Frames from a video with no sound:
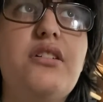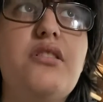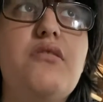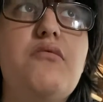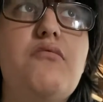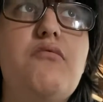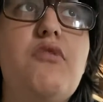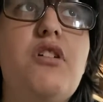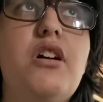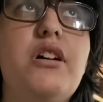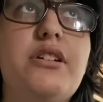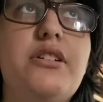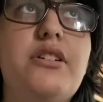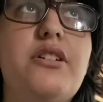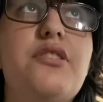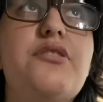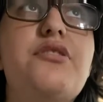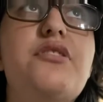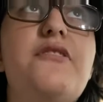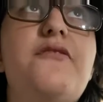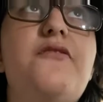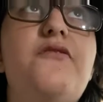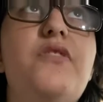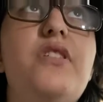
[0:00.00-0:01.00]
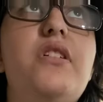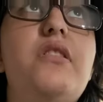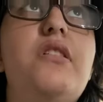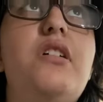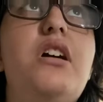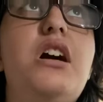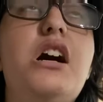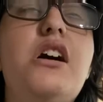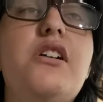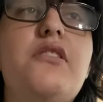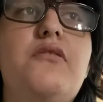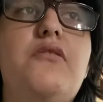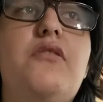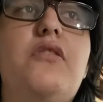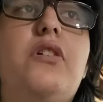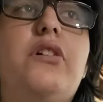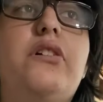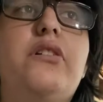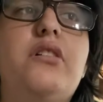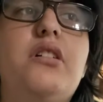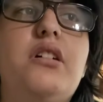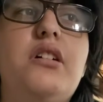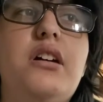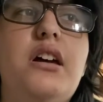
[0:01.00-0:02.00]
want her to feel
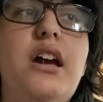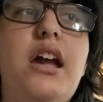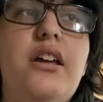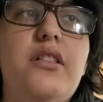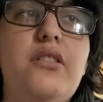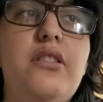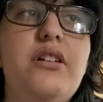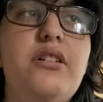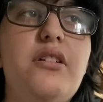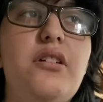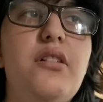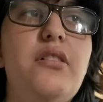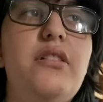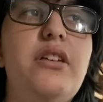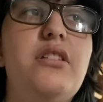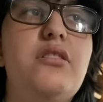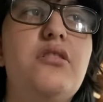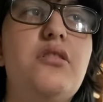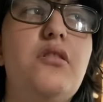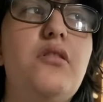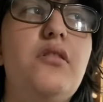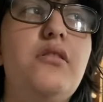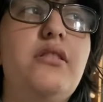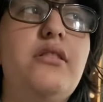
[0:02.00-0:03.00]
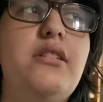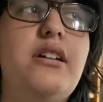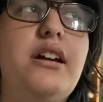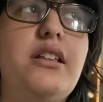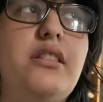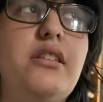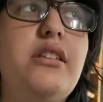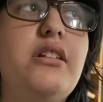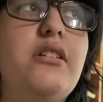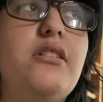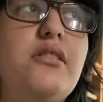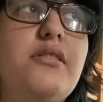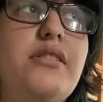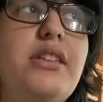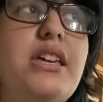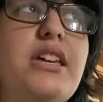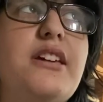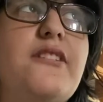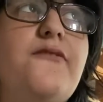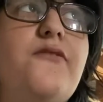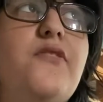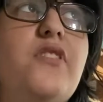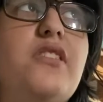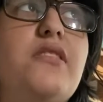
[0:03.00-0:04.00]
awkward. I literally
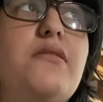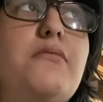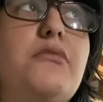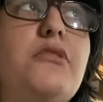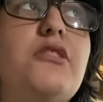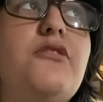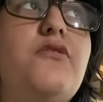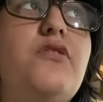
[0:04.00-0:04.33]
confessed my